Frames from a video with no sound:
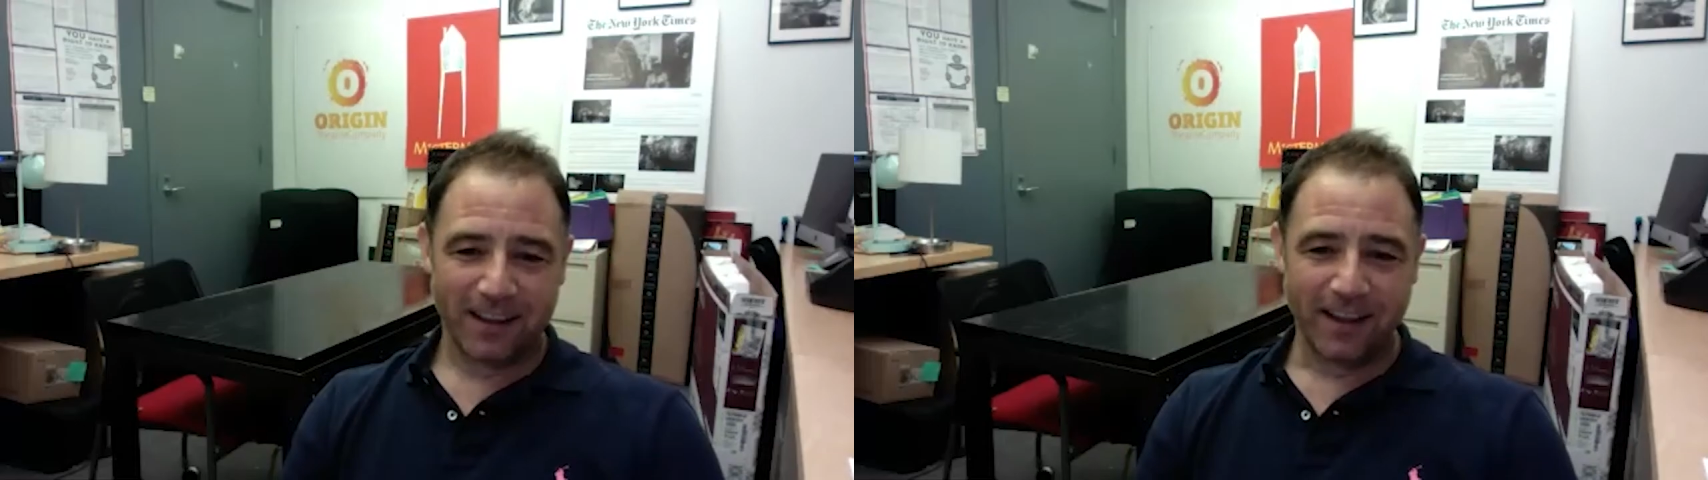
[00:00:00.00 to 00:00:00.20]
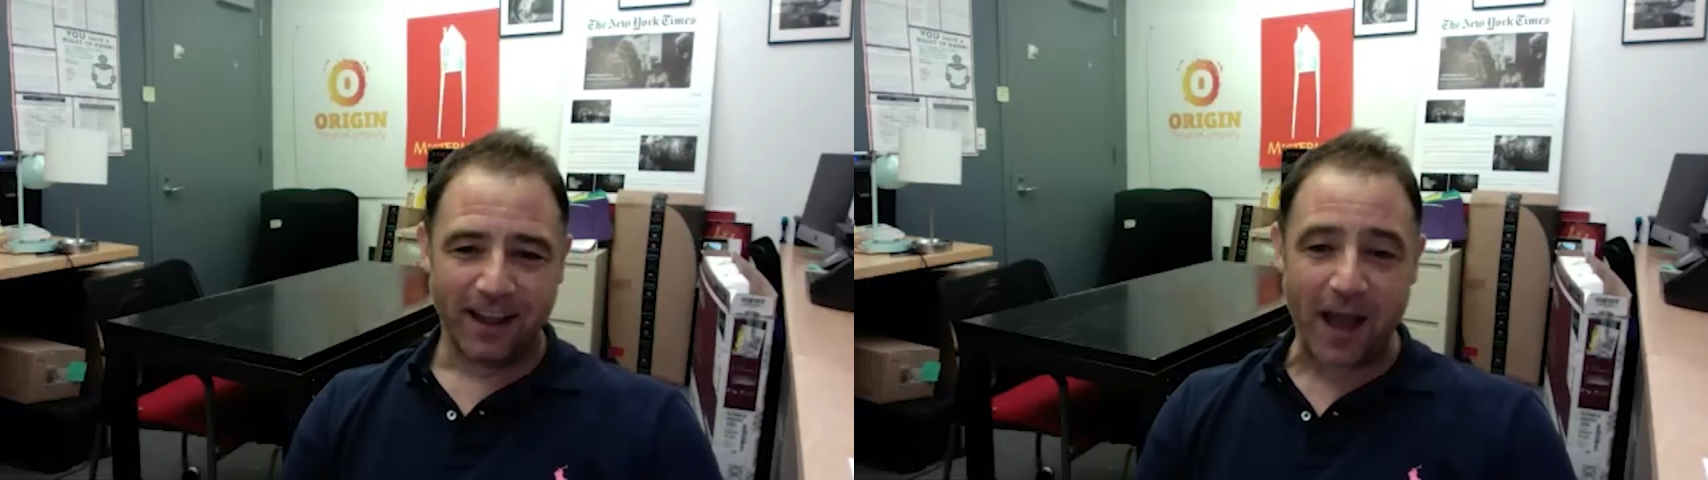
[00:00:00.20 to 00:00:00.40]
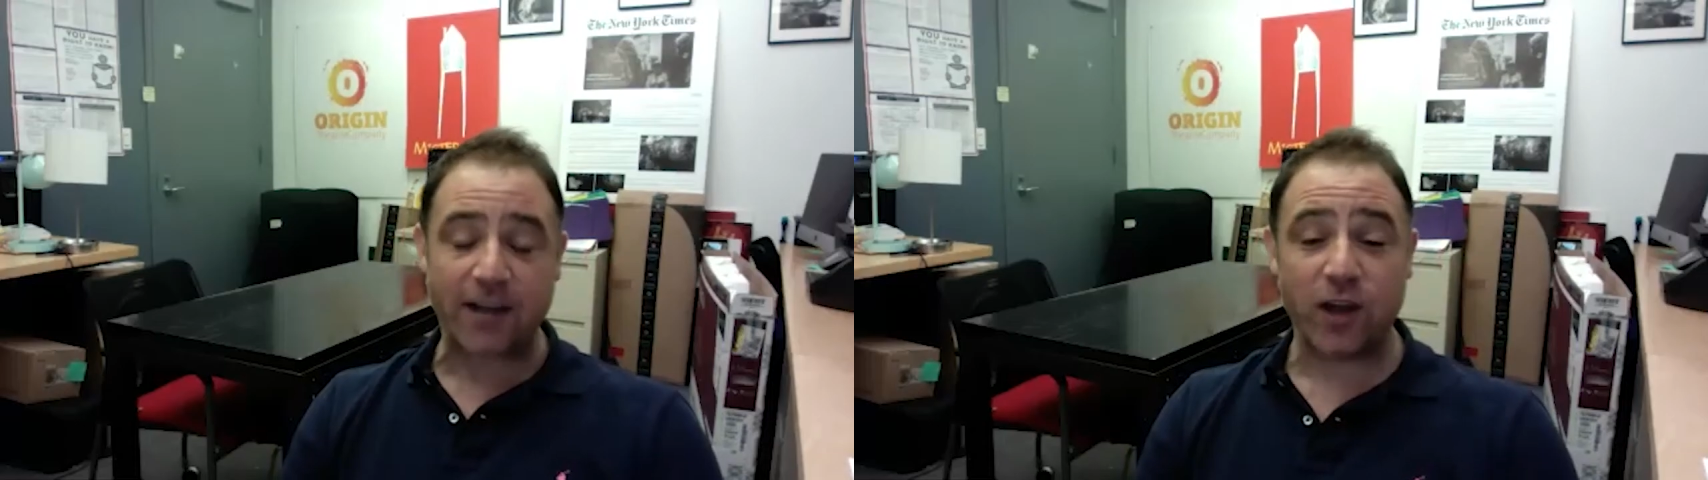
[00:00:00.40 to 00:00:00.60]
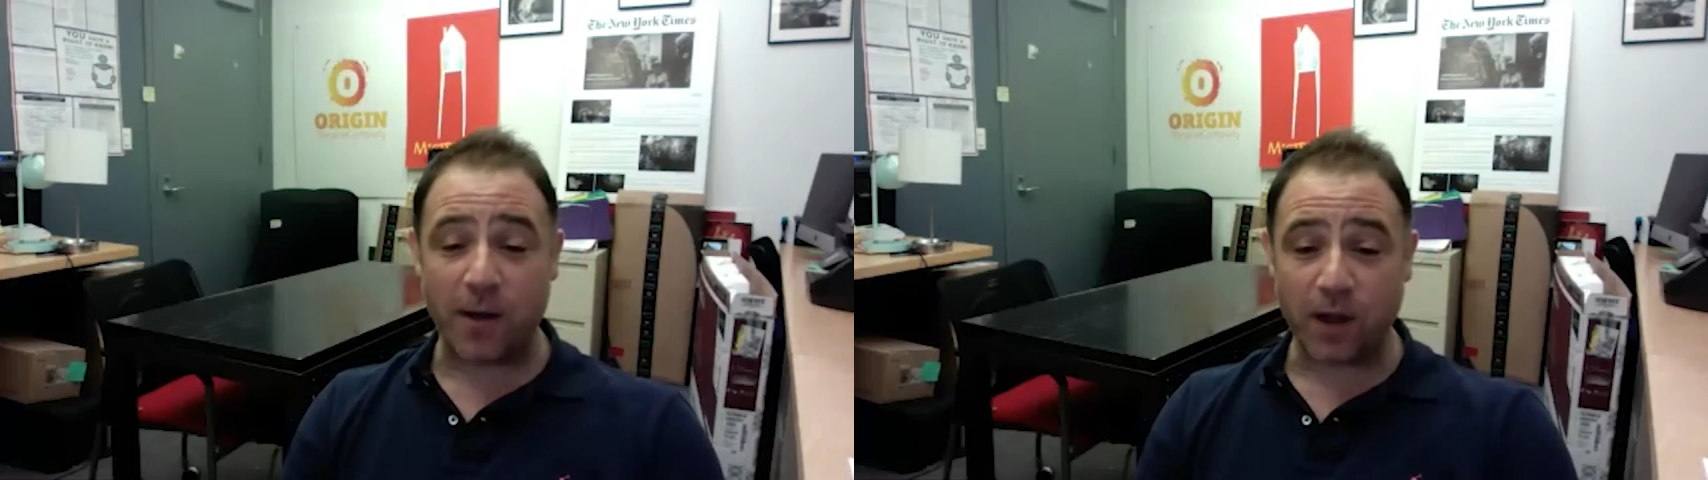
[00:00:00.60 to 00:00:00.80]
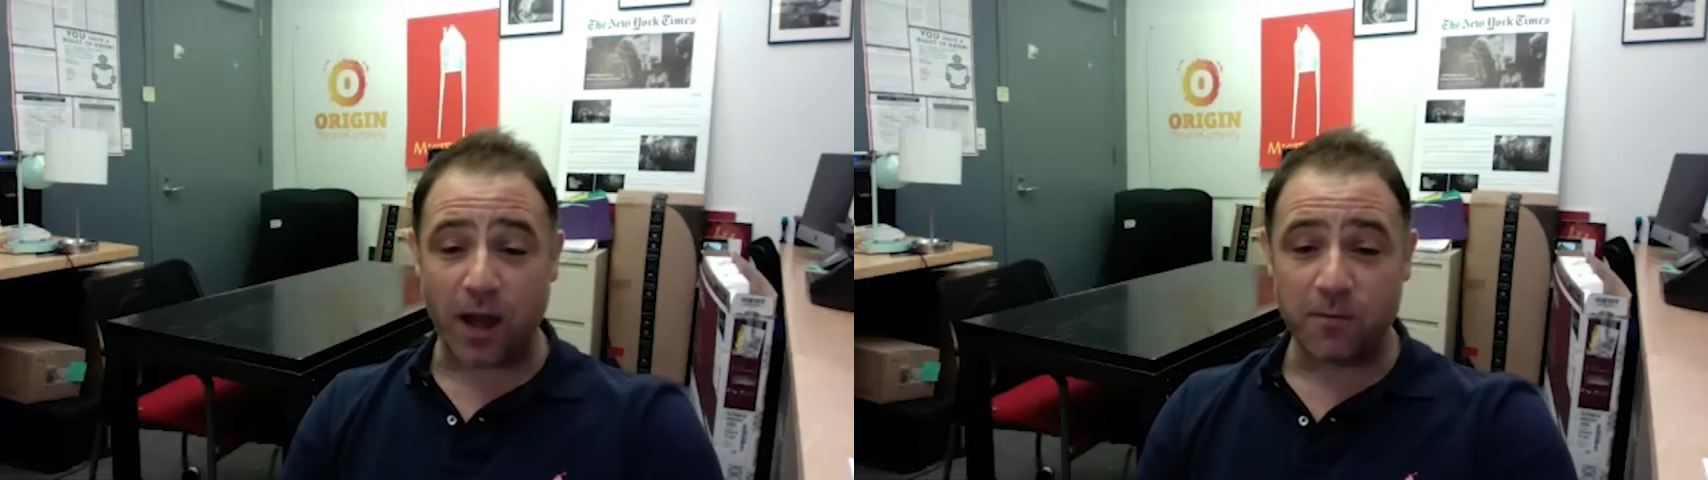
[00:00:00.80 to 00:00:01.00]

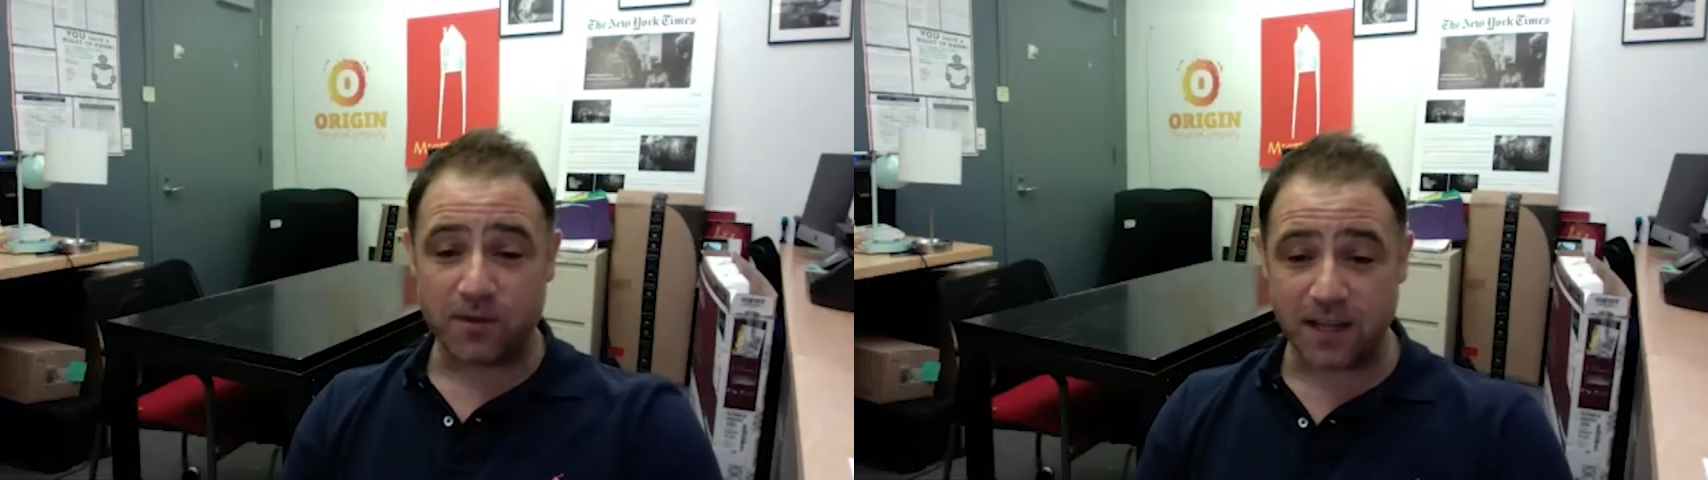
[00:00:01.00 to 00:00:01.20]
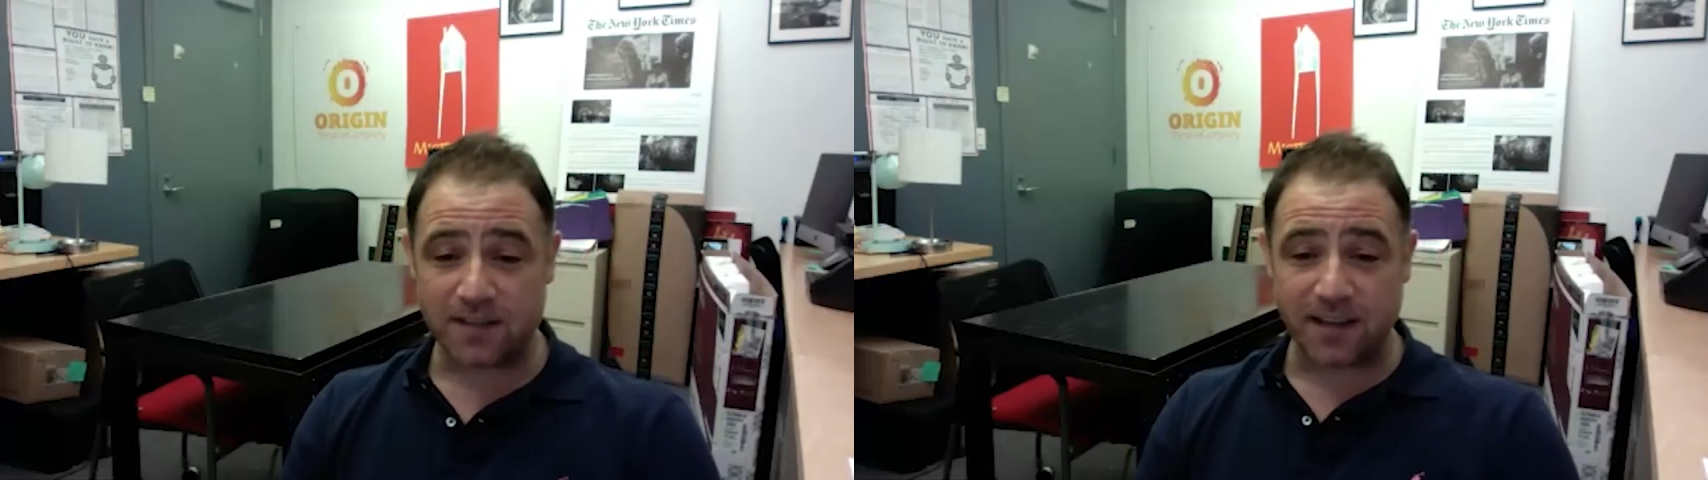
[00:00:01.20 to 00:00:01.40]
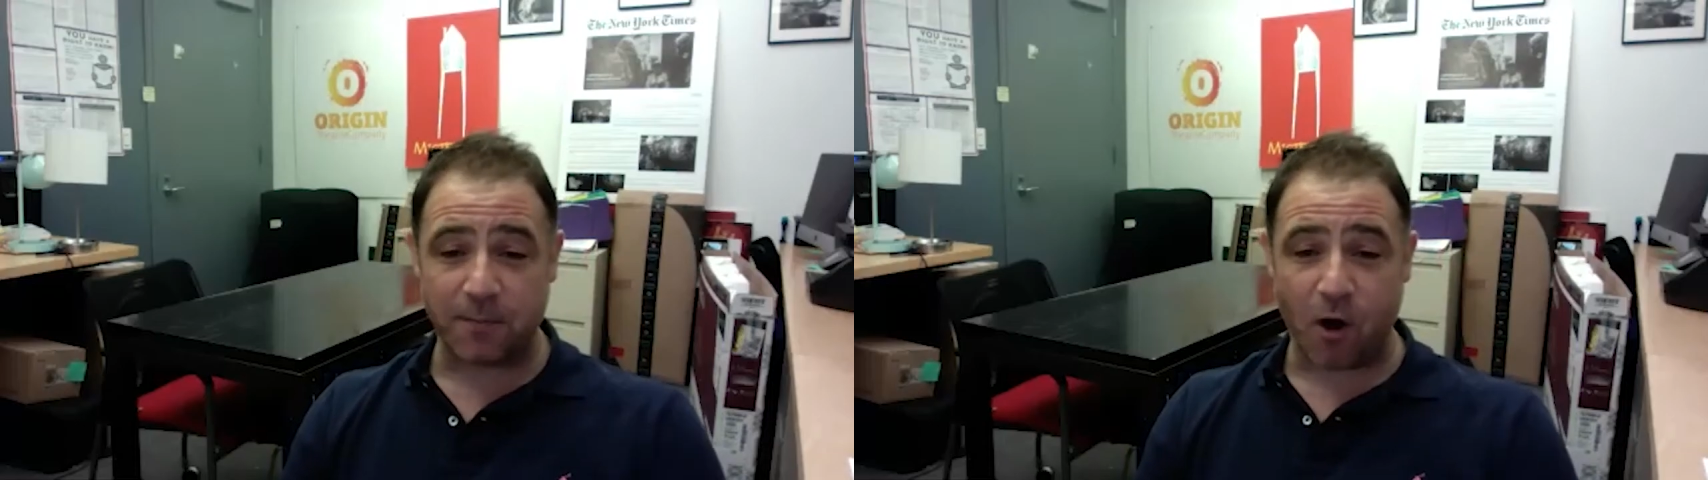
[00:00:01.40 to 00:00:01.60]
I was in St.